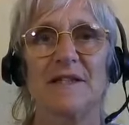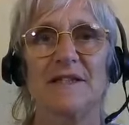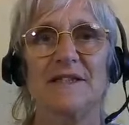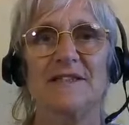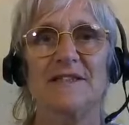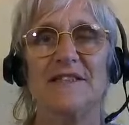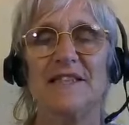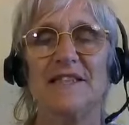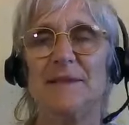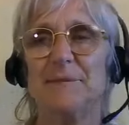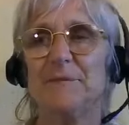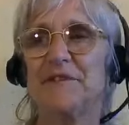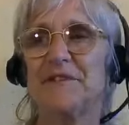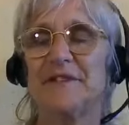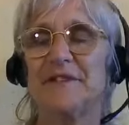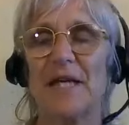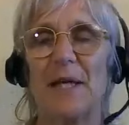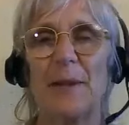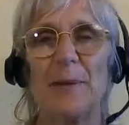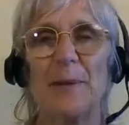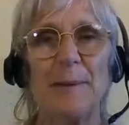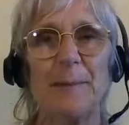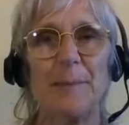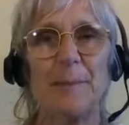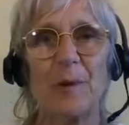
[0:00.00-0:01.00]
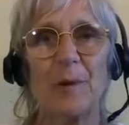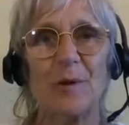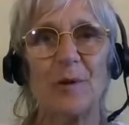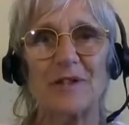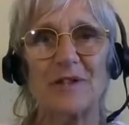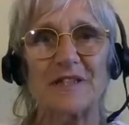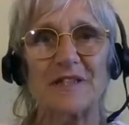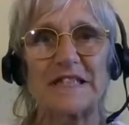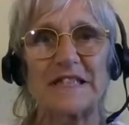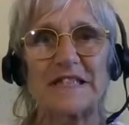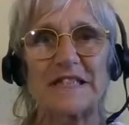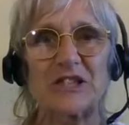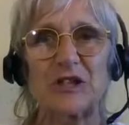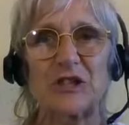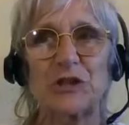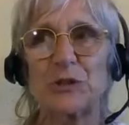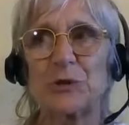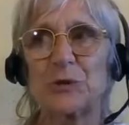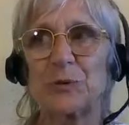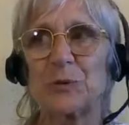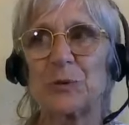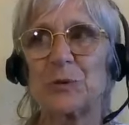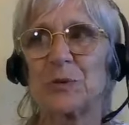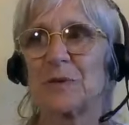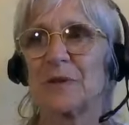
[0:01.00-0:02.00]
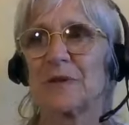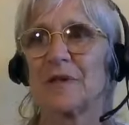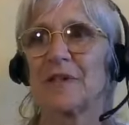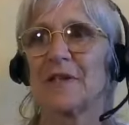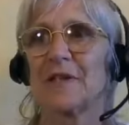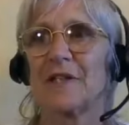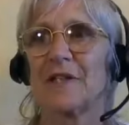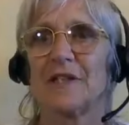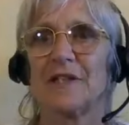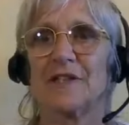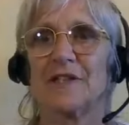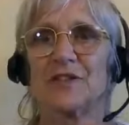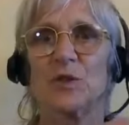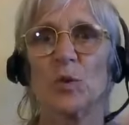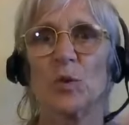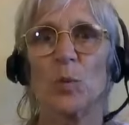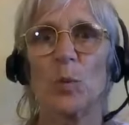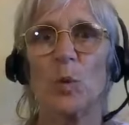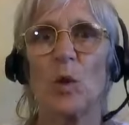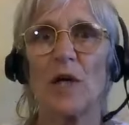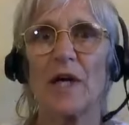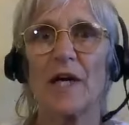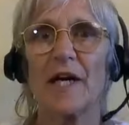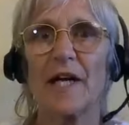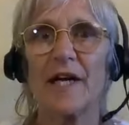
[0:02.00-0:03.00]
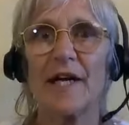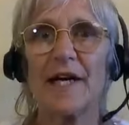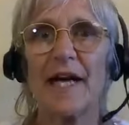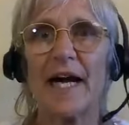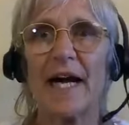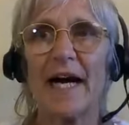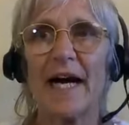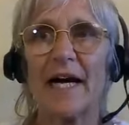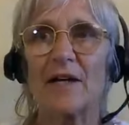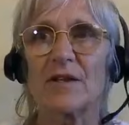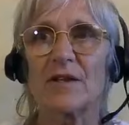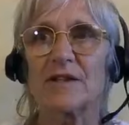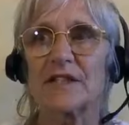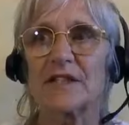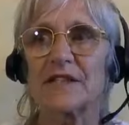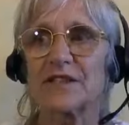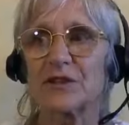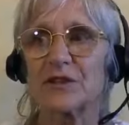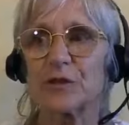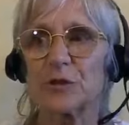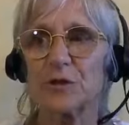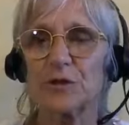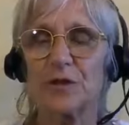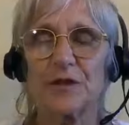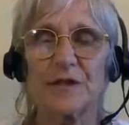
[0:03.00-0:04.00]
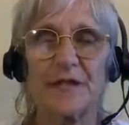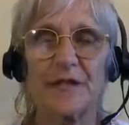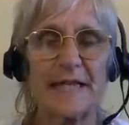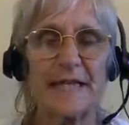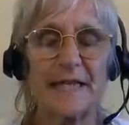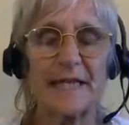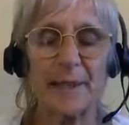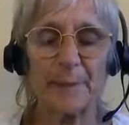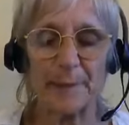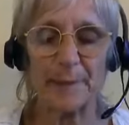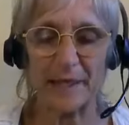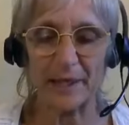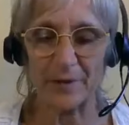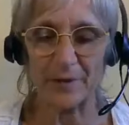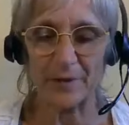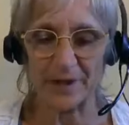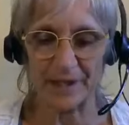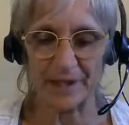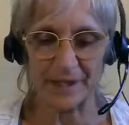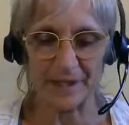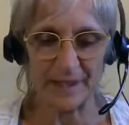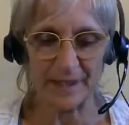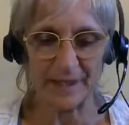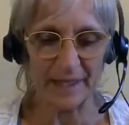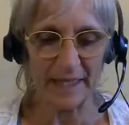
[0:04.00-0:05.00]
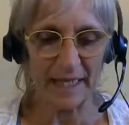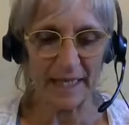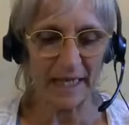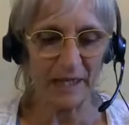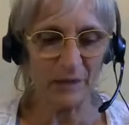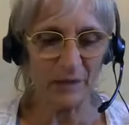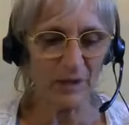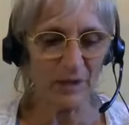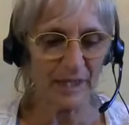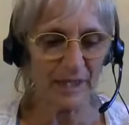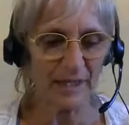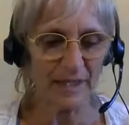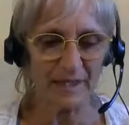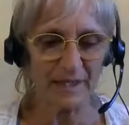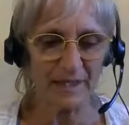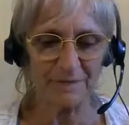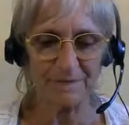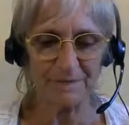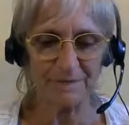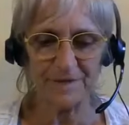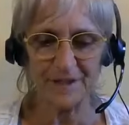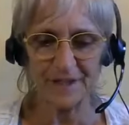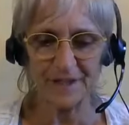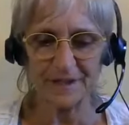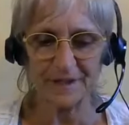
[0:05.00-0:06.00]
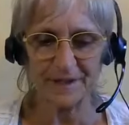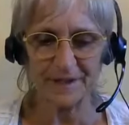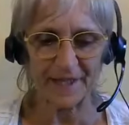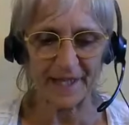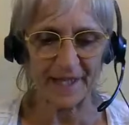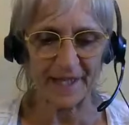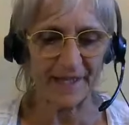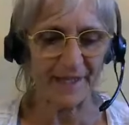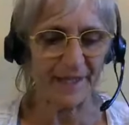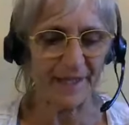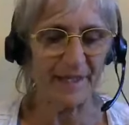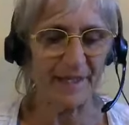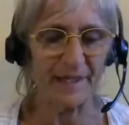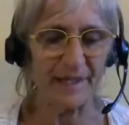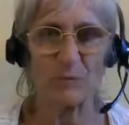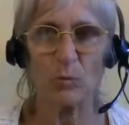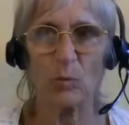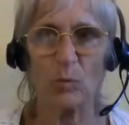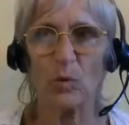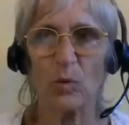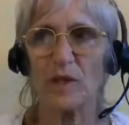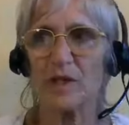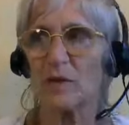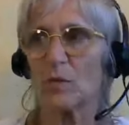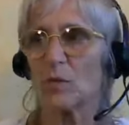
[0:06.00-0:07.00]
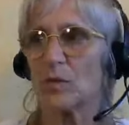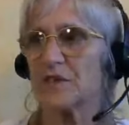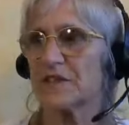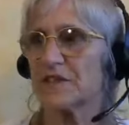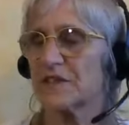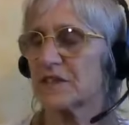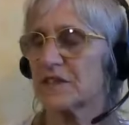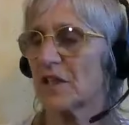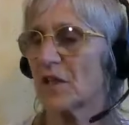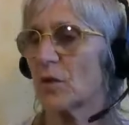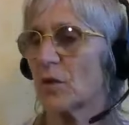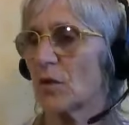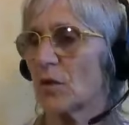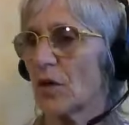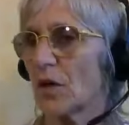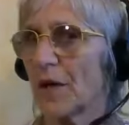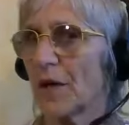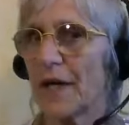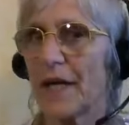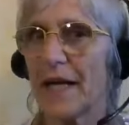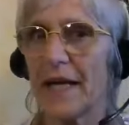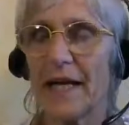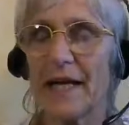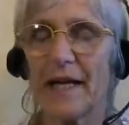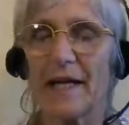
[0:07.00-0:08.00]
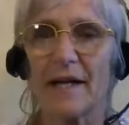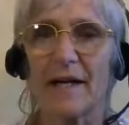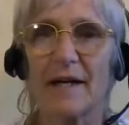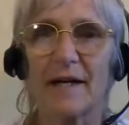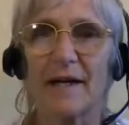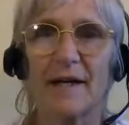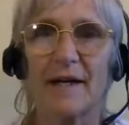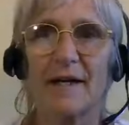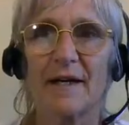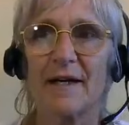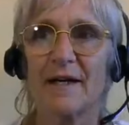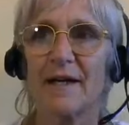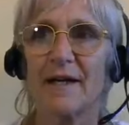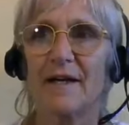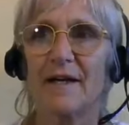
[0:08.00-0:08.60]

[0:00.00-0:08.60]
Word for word: It seems so important to to work it out and to think about it and how can I feel that and what, what's going on here.